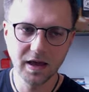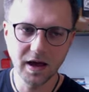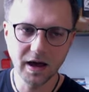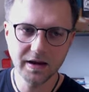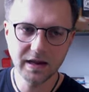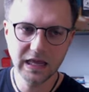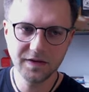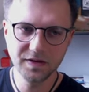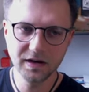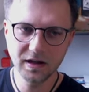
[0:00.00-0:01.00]

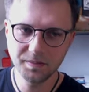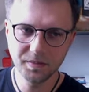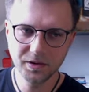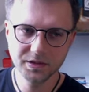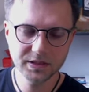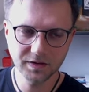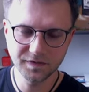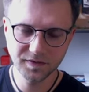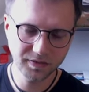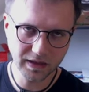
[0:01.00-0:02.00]
uneven numbers,
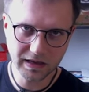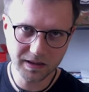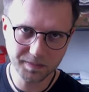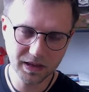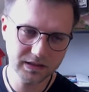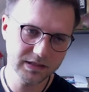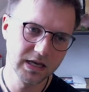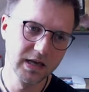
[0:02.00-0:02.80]
if you think a bit,